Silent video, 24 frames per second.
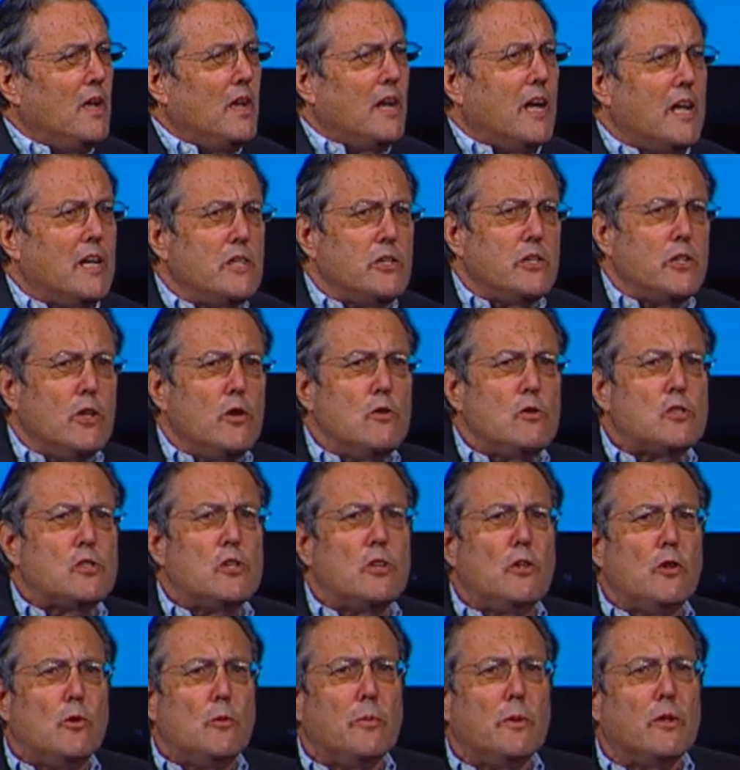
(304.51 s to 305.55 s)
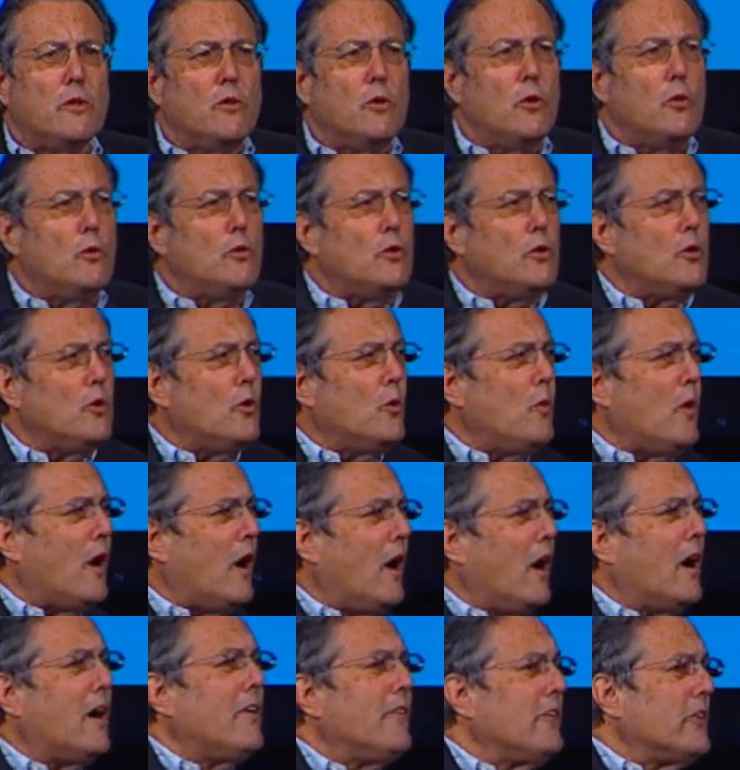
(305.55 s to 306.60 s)
And YouTube and Hulu
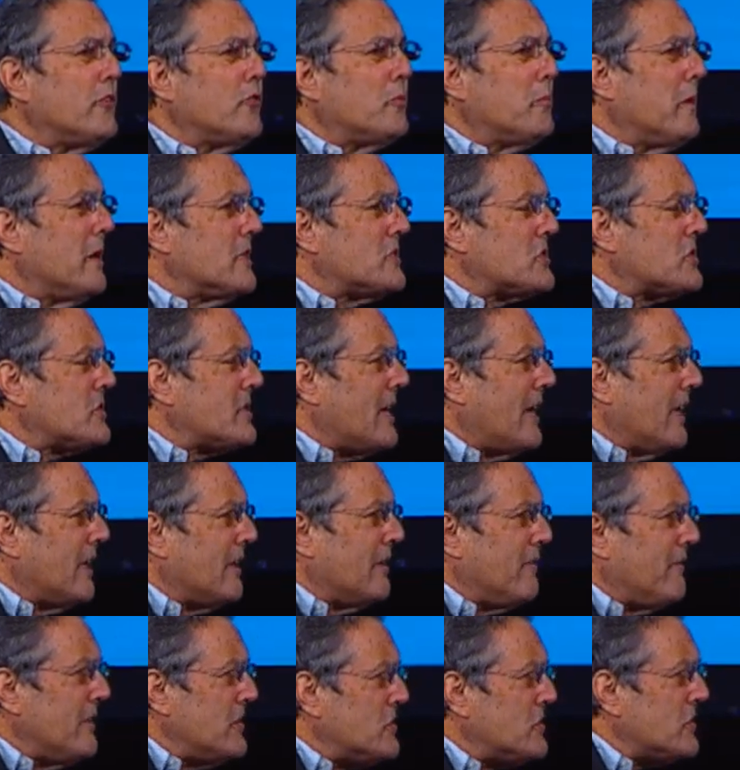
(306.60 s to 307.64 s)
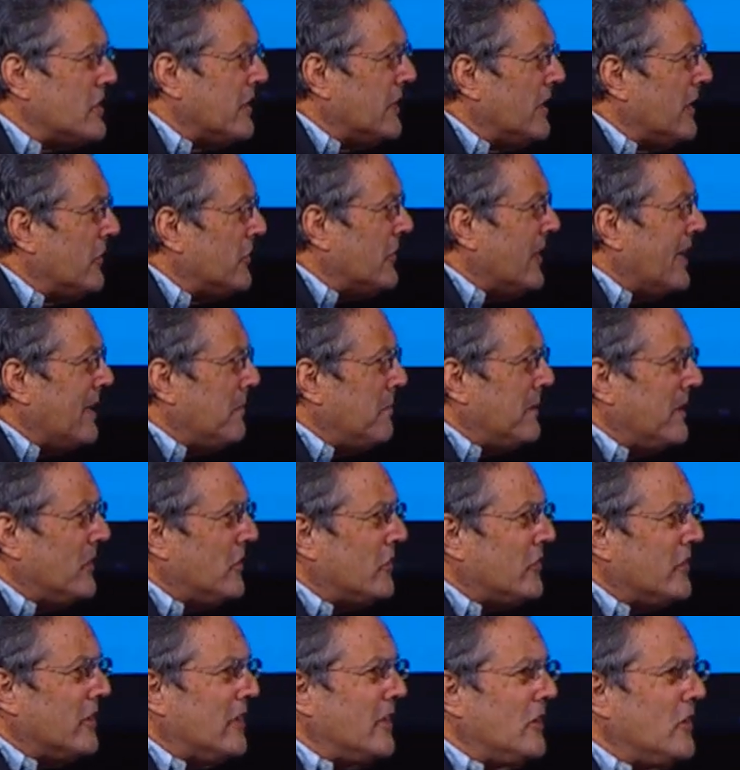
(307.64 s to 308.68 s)
are as much television as
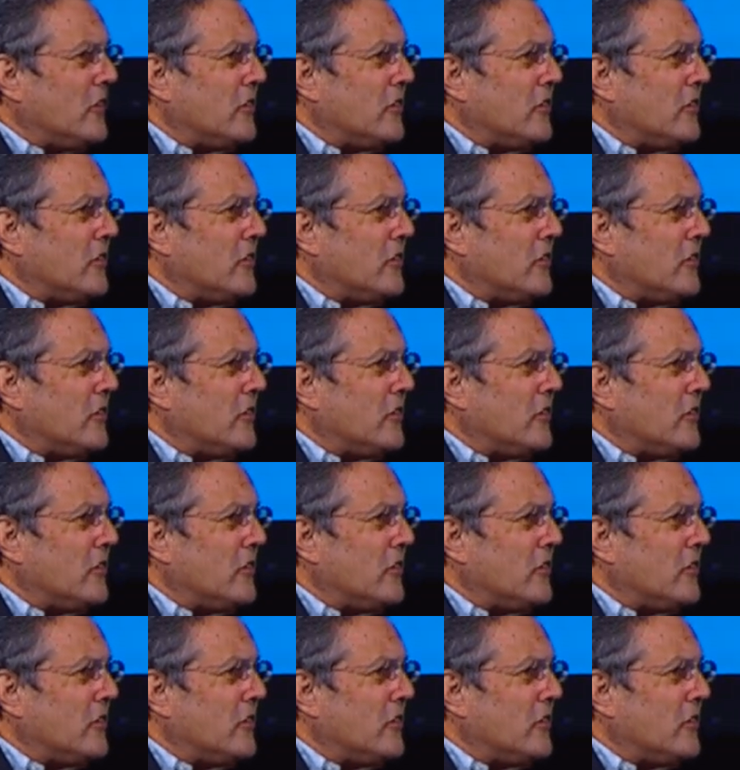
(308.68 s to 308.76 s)
ABC,